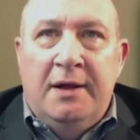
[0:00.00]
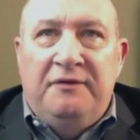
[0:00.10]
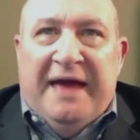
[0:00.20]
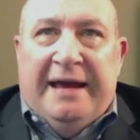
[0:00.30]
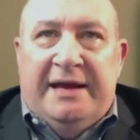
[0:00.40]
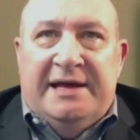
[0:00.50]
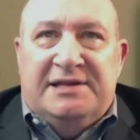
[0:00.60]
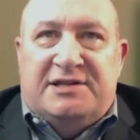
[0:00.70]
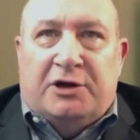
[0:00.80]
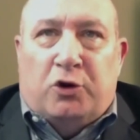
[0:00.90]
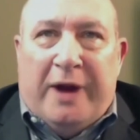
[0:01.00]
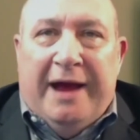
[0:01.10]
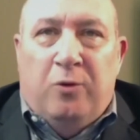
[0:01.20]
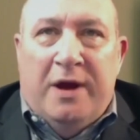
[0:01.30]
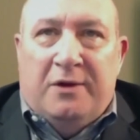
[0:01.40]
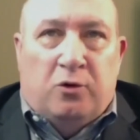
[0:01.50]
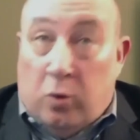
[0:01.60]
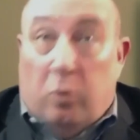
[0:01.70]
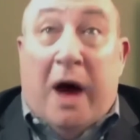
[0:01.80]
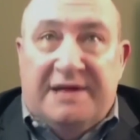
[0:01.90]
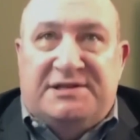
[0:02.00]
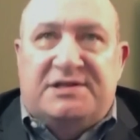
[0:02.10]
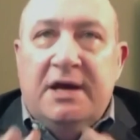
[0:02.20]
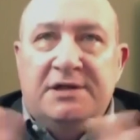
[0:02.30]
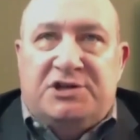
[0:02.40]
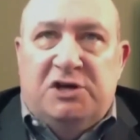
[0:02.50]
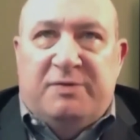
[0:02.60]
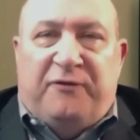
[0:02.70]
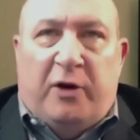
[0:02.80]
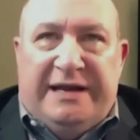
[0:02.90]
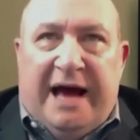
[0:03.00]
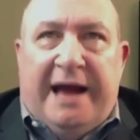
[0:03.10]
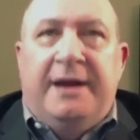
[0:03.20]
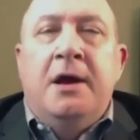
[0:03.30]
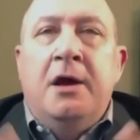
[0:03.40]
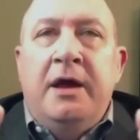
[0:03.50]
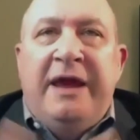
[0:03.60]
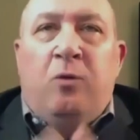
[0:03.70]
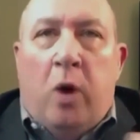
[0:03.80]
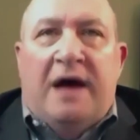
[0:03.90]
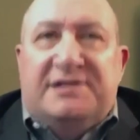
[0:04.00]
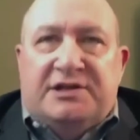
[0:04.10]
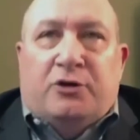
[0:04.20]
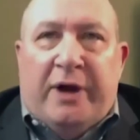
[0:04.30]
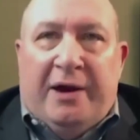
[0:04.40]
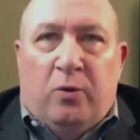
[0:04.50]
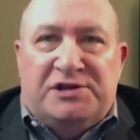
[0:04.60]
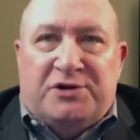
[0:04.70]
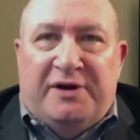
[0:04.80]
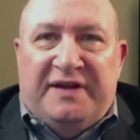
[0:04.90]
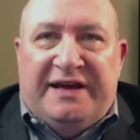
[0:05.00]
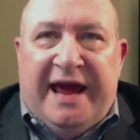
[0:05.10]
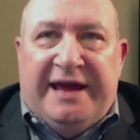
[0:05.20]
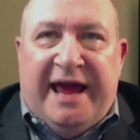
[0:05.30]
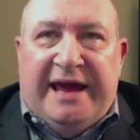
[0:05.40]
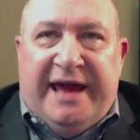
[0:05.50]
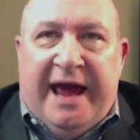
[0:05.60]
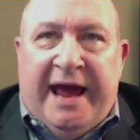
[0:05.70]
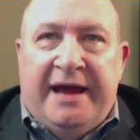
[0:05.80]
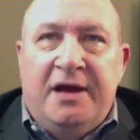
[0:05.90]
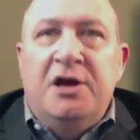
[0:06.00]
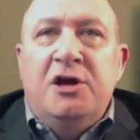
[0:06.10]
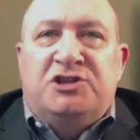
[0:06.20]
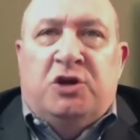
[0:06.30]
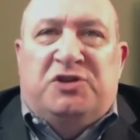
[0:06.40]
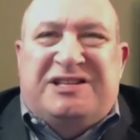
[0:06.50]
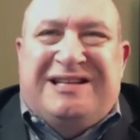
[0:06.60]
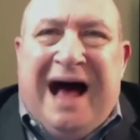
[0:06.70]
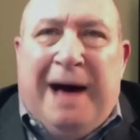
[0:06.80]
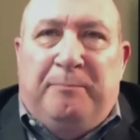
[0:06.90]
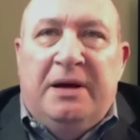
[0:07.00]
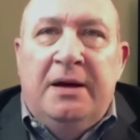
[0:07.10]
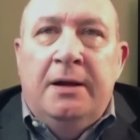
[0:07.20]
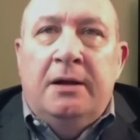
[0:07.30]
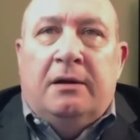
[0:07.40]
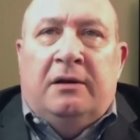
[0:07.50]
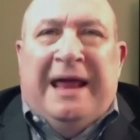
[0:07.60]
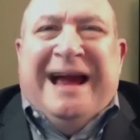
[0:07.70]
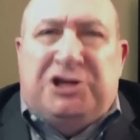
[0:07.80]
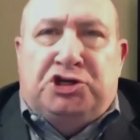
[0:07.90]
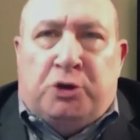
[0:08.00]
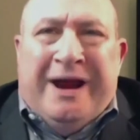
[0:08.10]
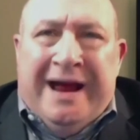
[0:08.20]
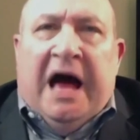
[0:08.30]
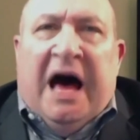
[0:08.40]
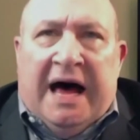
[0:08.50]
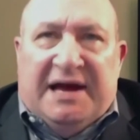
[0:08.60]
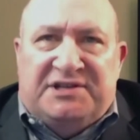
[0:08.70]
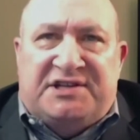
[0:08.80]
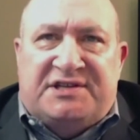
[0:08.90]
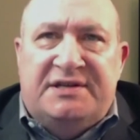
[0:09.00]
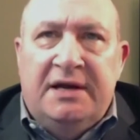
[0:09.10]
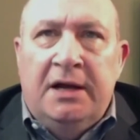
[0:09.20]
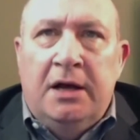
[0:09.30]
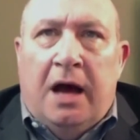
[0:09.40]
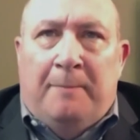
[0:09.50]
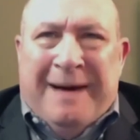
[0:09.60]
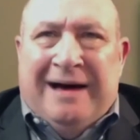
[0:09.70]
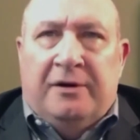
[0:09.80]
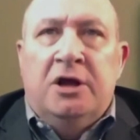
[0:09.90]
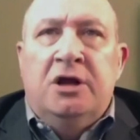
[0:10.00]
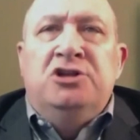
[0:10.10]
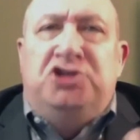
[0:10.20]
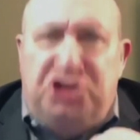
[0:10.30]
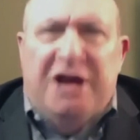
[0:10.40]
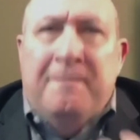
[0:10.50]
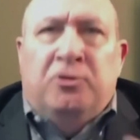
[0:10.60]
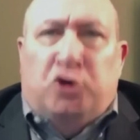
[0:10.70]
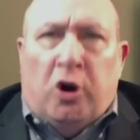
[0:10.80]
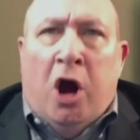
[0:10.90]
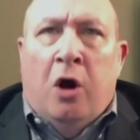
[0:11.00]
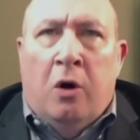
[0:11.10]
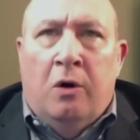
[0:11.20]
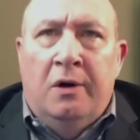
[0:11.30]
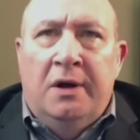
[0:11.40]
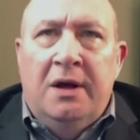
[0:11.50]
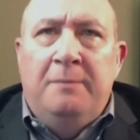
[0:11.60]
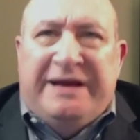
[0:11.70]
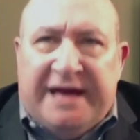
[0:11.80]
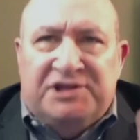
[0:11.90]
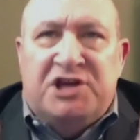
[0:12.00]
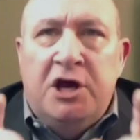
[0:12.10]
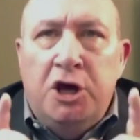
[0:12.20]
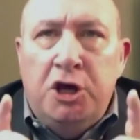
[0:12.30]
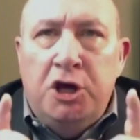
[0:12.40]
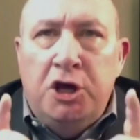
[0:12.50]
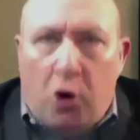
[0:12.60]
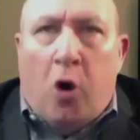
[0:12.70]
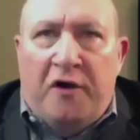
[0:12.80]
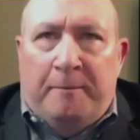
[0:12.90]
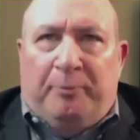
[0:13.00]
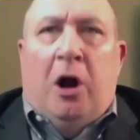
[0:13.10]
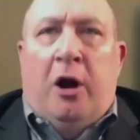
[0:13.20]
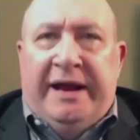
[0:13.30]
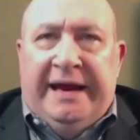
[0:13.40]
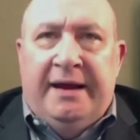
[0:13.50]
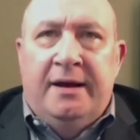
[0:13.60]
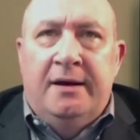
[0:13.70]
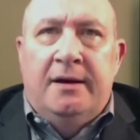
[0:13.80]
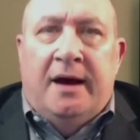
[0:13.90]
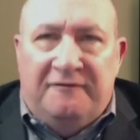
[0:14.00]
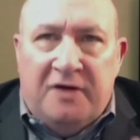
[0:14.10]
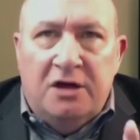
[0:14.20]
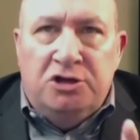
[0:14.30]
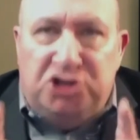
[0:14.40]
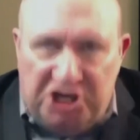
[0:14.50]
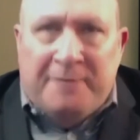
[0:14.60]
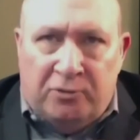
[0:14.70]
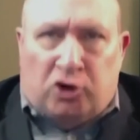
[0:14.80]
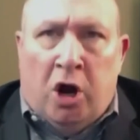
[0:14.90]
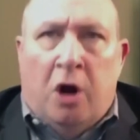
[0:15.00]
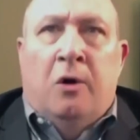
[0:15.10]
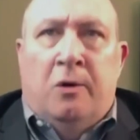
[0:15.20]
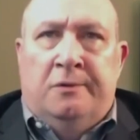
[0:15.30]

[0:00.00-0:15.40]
that is the before he died, he was the Grand Wizard of the KKK. So stop lecturing us about Jim Crow, because you're the party of Jim Crow.